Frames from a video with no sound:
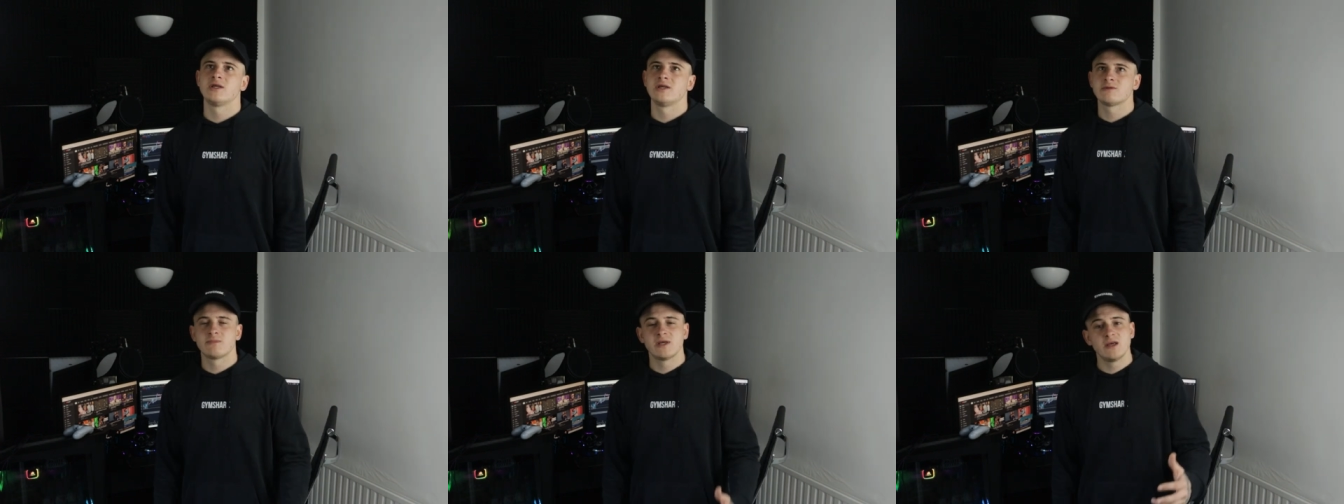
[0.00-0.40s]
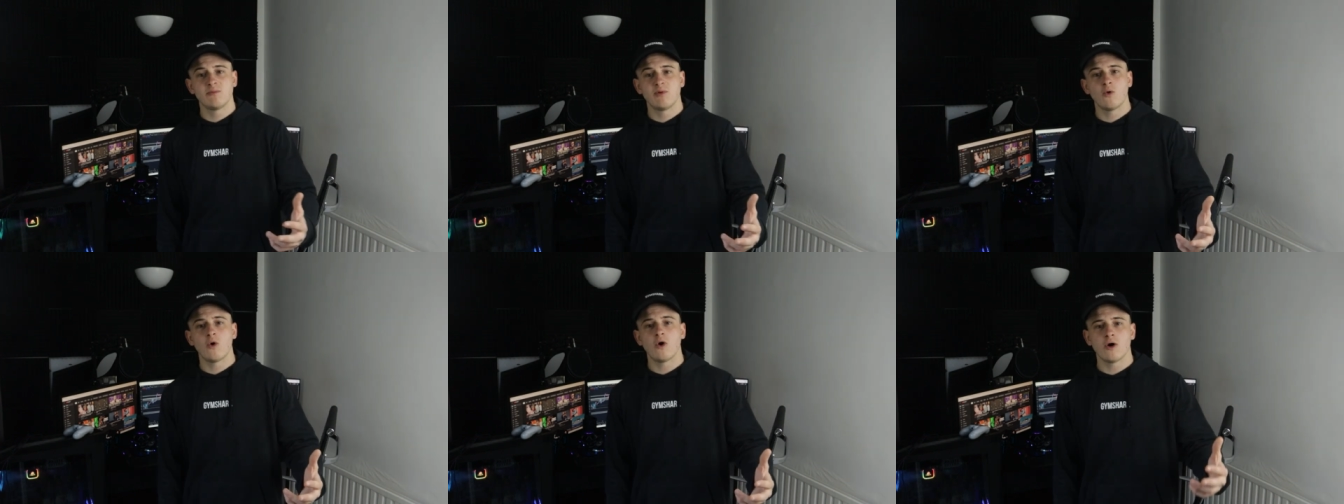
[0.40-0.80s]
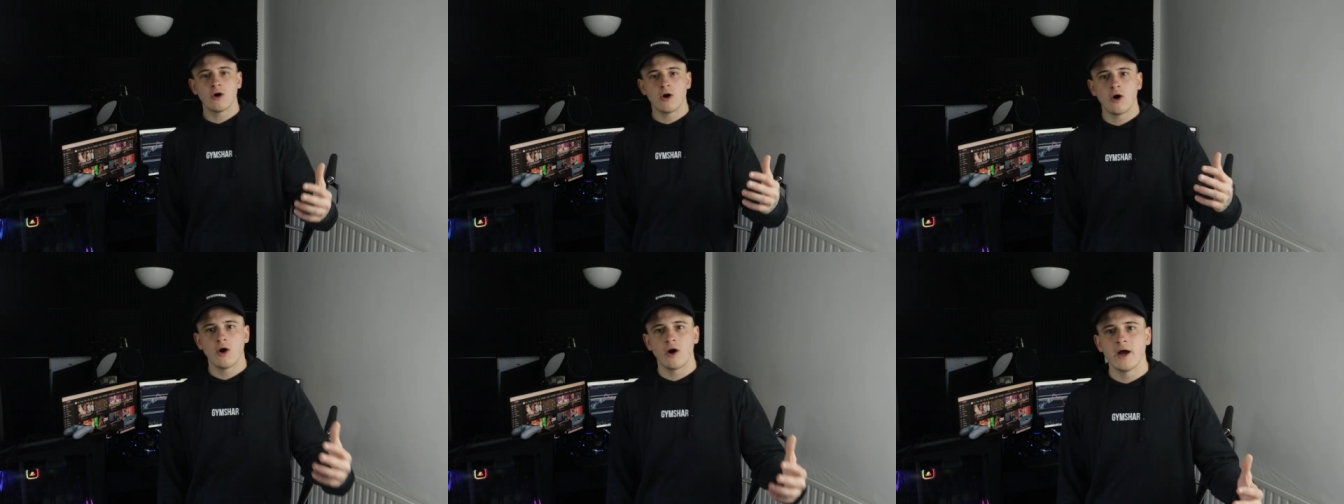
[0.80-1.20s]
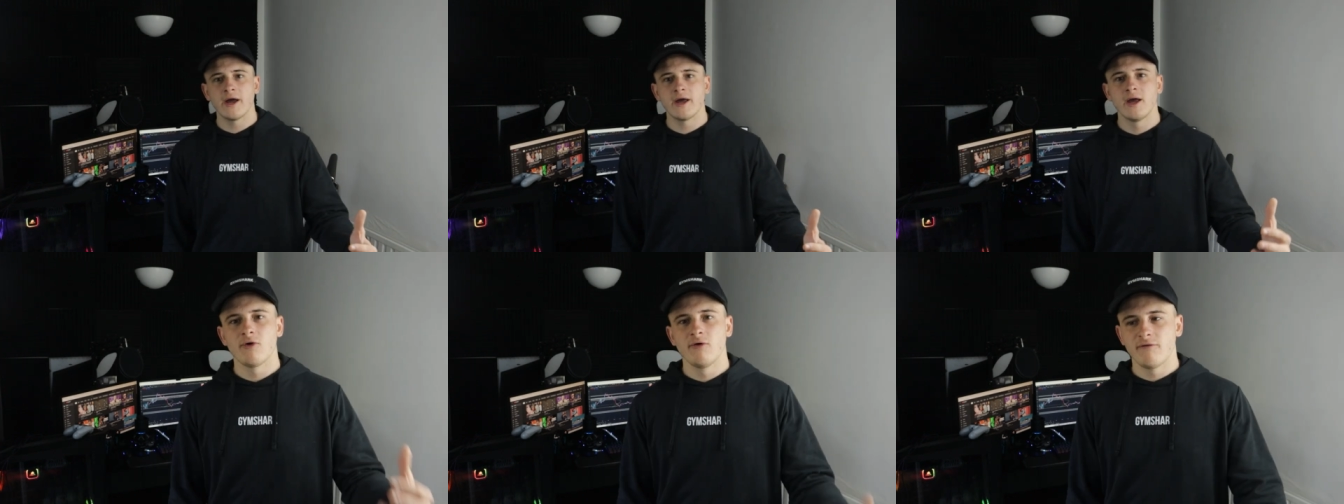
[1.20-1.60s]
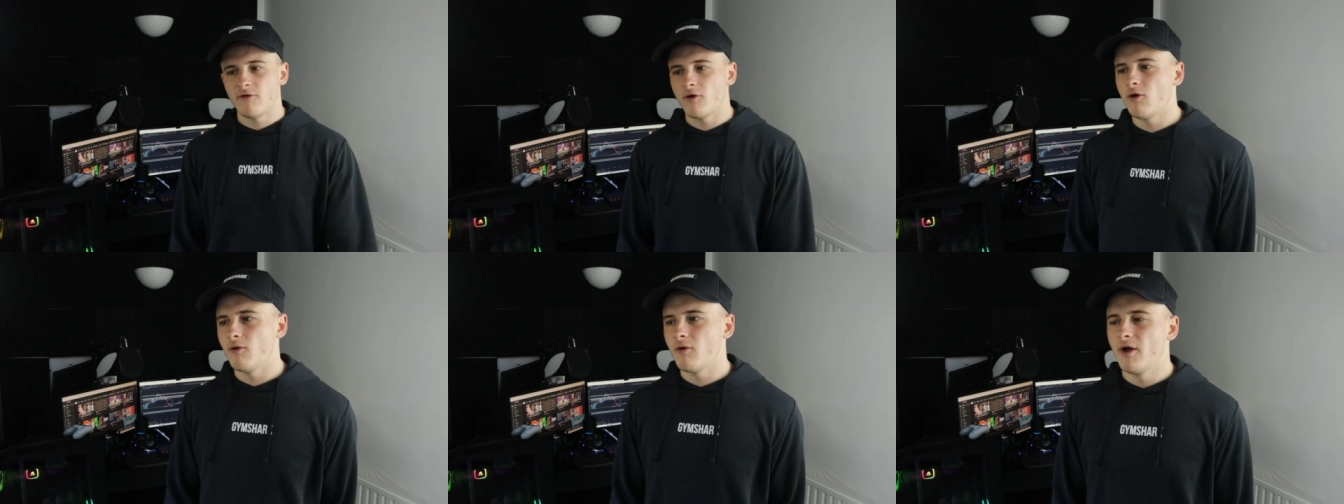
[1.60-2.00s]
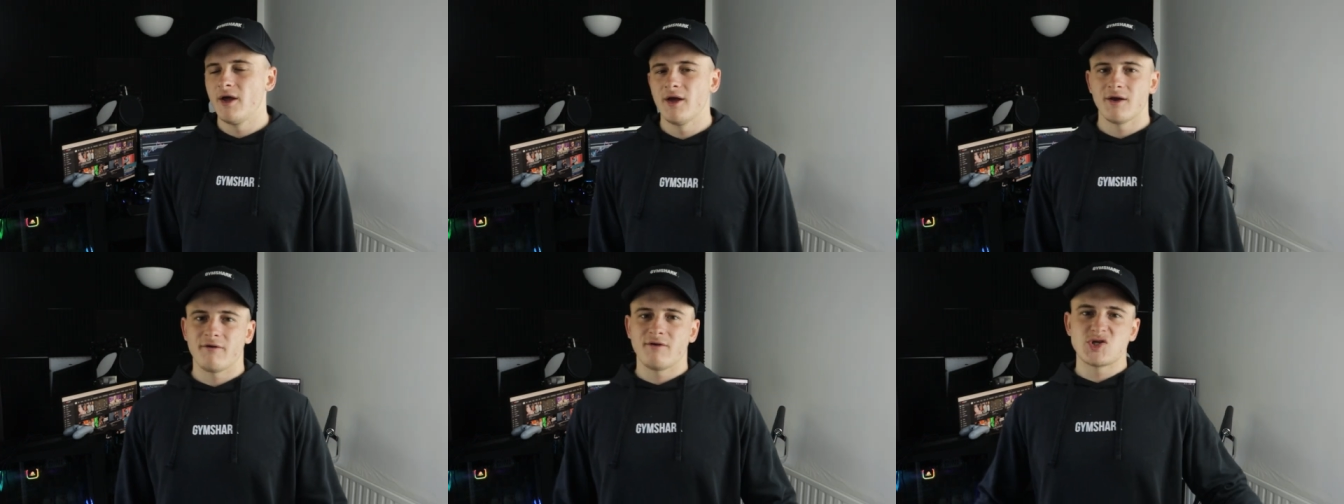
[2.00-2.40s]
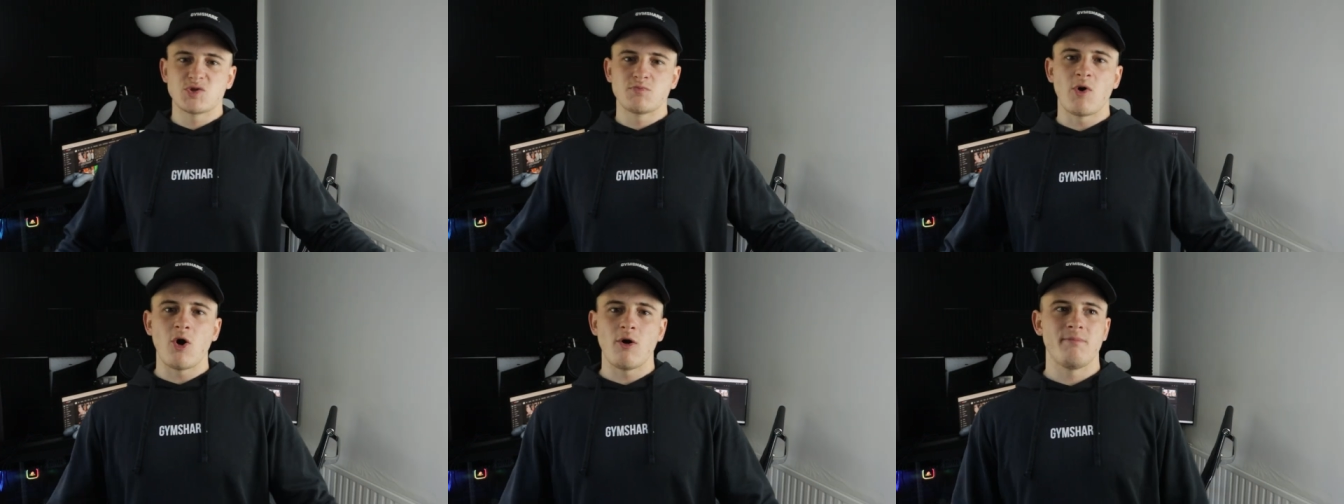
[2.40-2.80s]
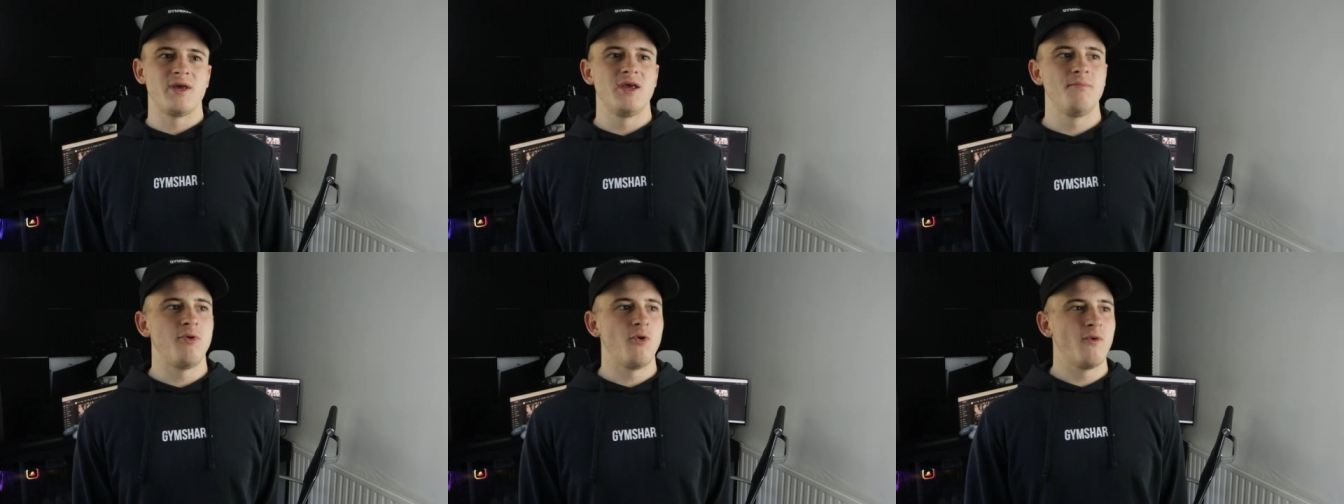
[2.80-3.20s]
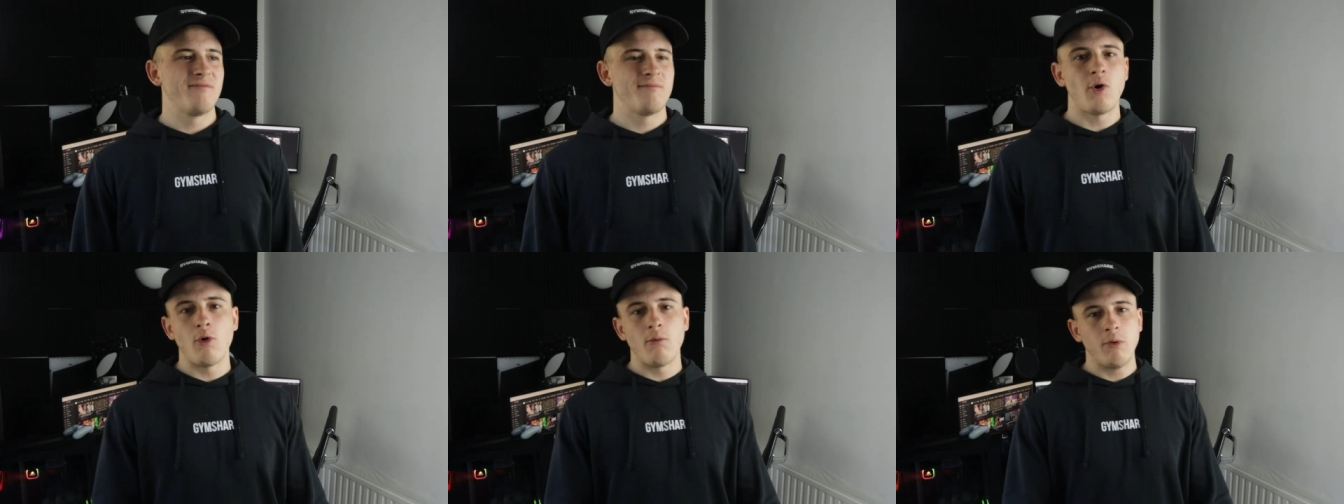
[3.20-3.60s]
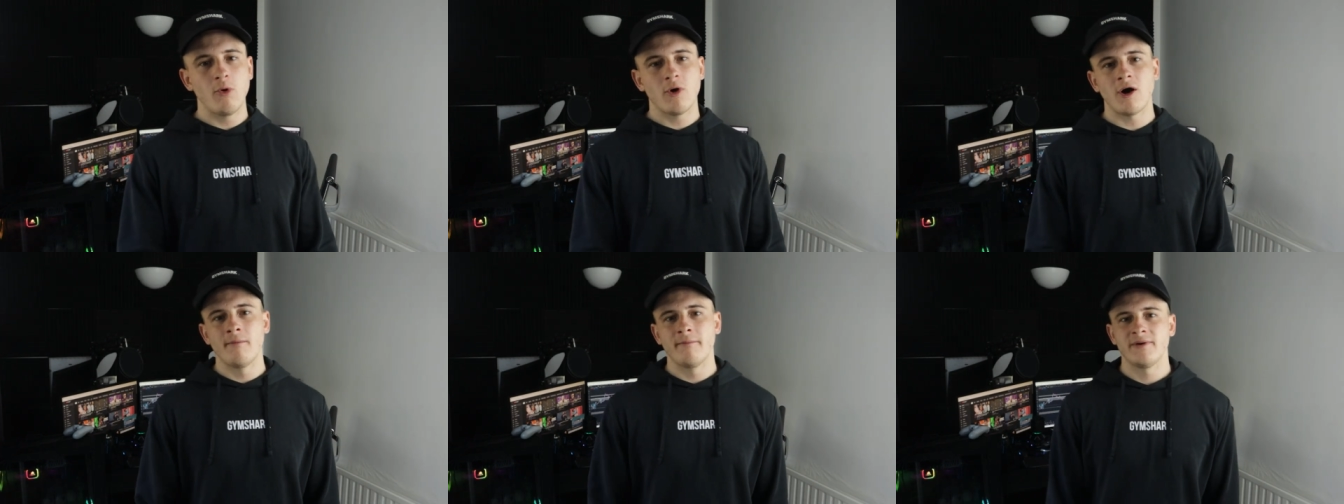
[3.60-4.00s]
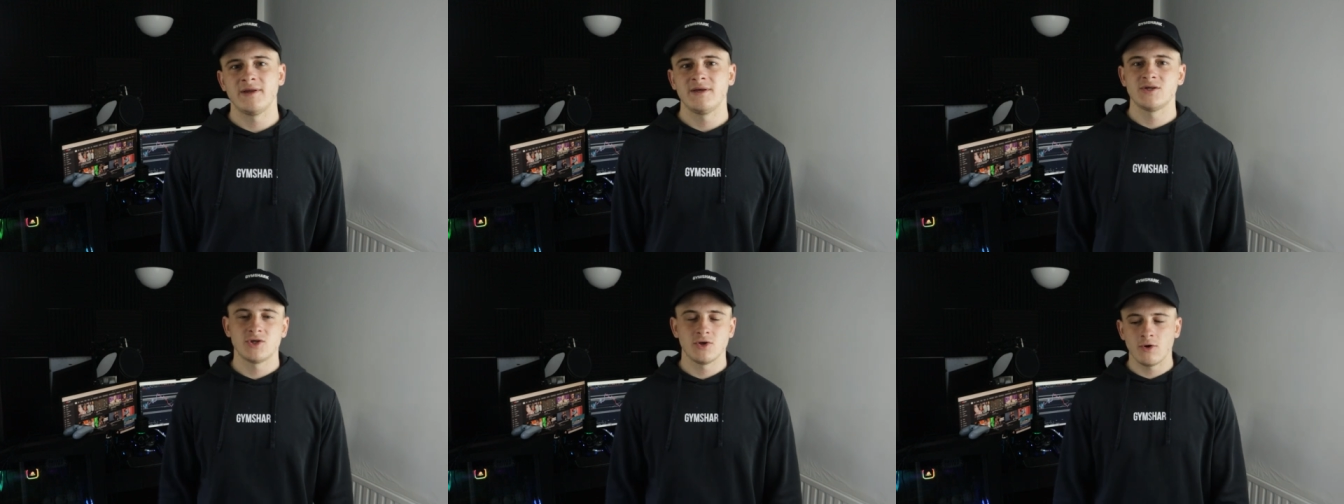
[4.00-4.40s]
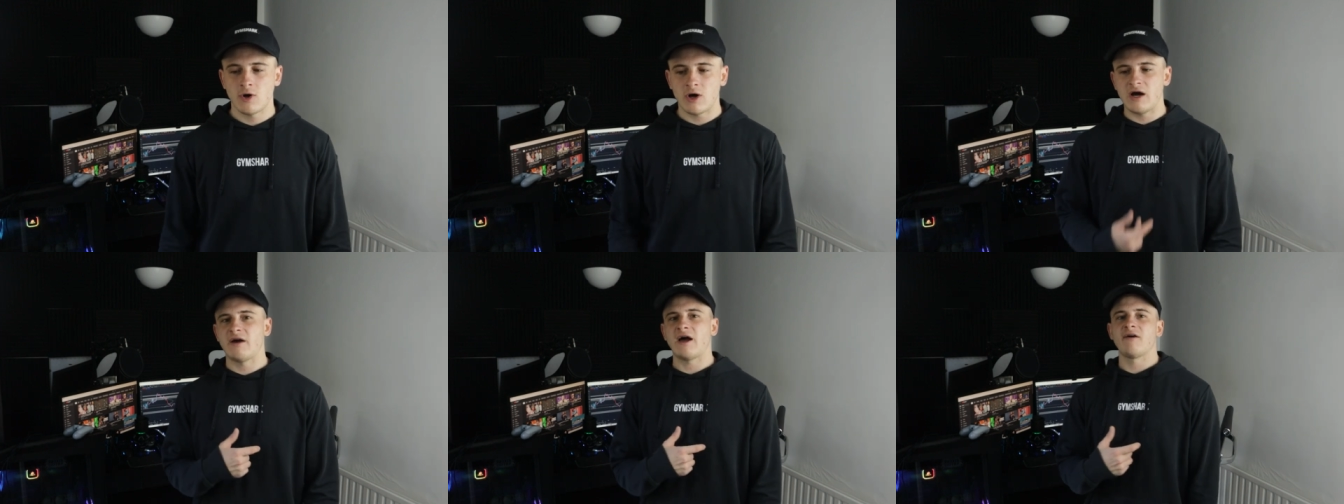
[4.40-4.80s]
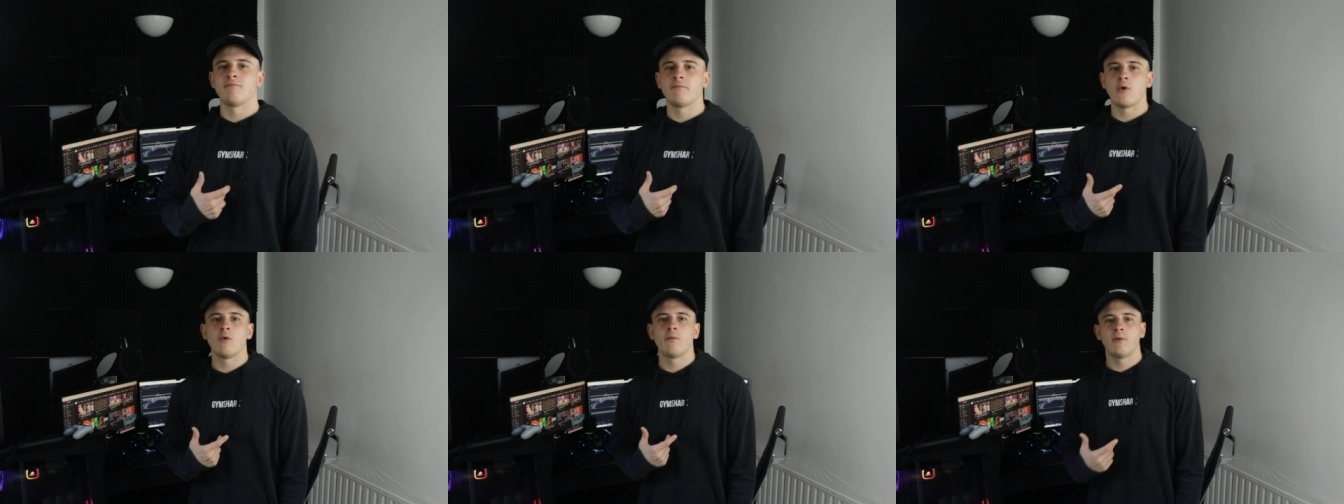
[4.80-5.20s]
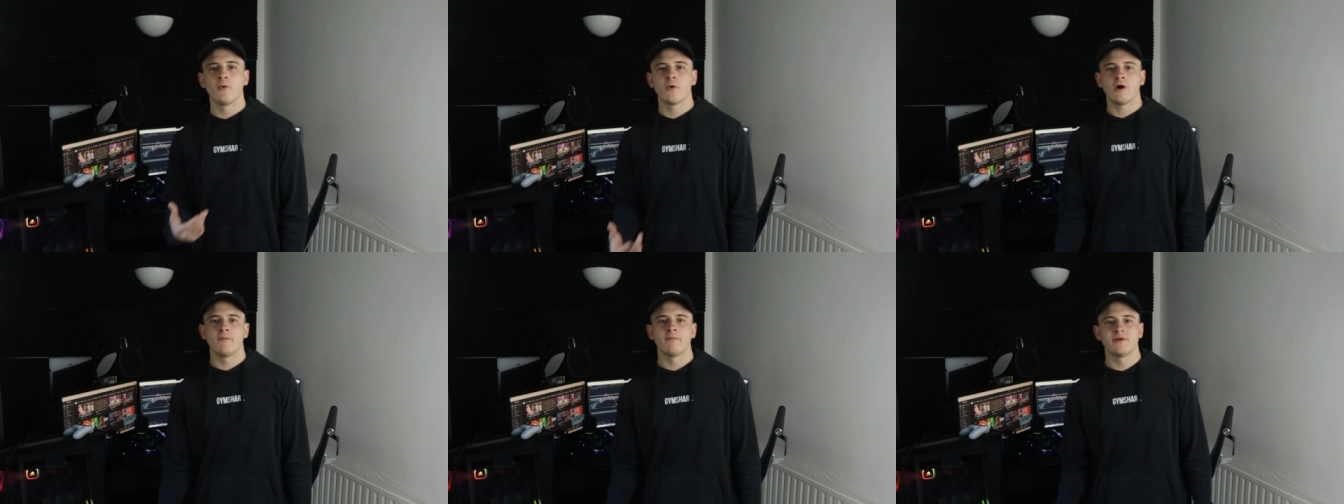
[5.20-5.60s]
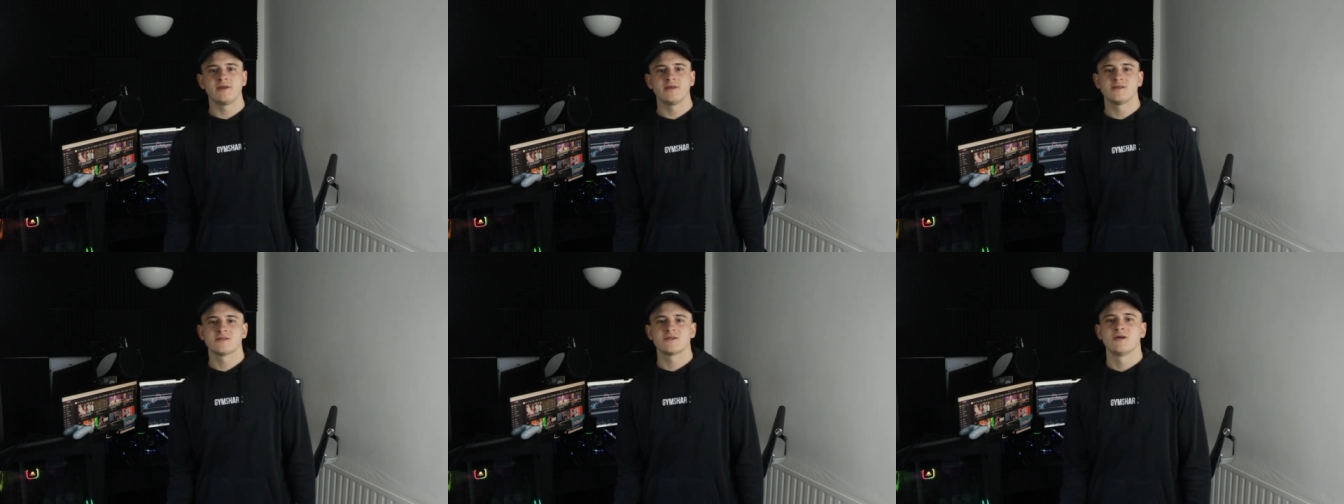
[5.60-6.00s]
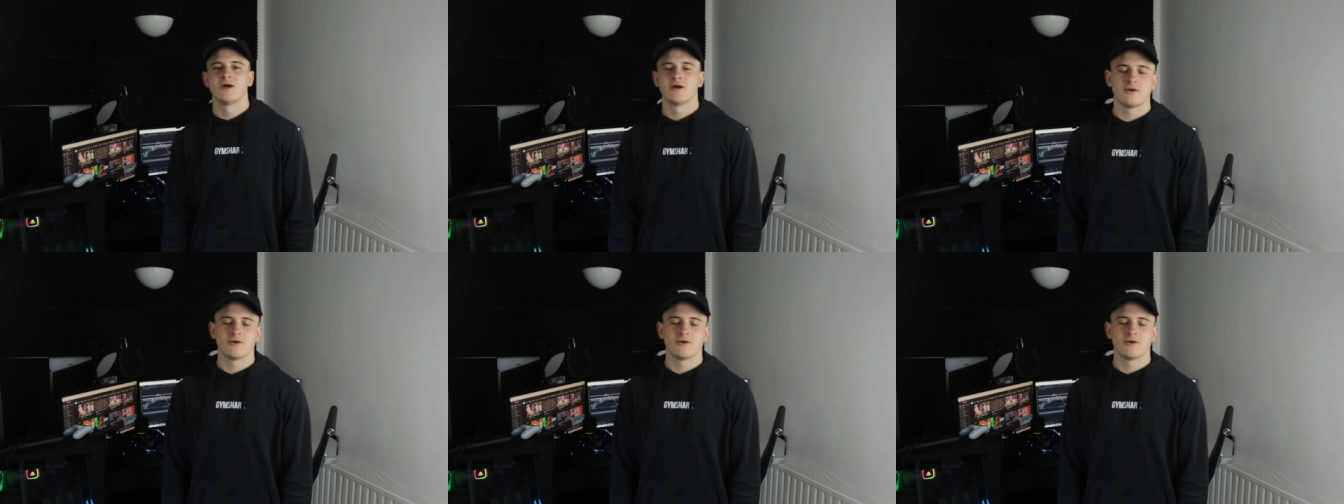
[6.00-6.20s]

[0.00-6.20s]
These people are high profile, smart people with multiple companies. You know, I have multiple companies.